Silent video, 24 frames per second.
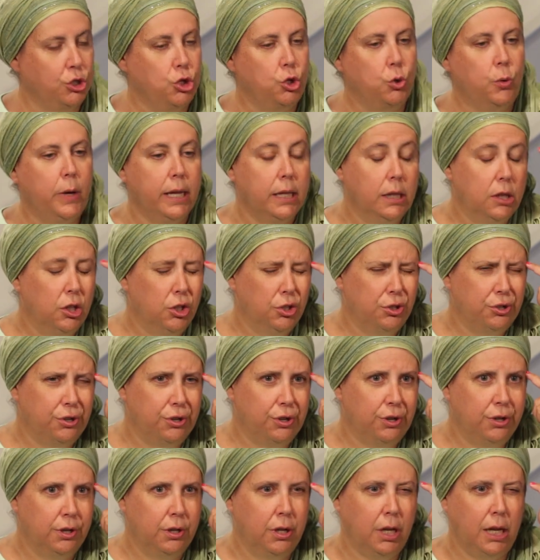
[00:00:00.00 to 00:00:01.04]
You can
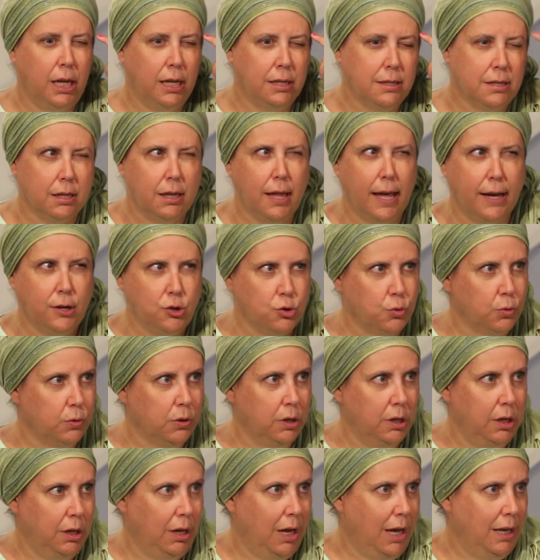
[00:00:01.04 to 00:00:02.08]
learn
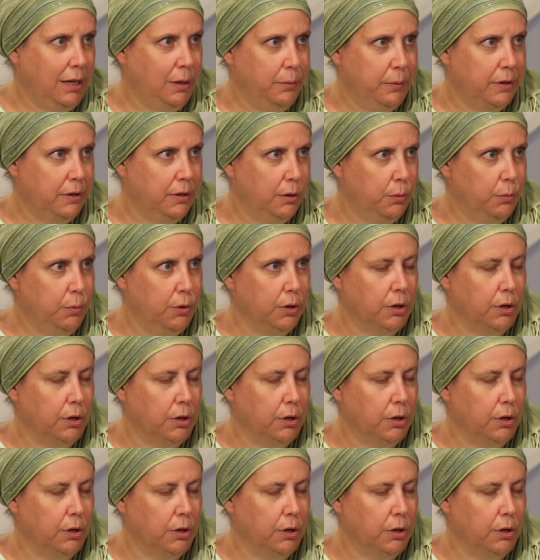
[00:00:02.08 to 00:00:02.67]
intellectually anywhere in the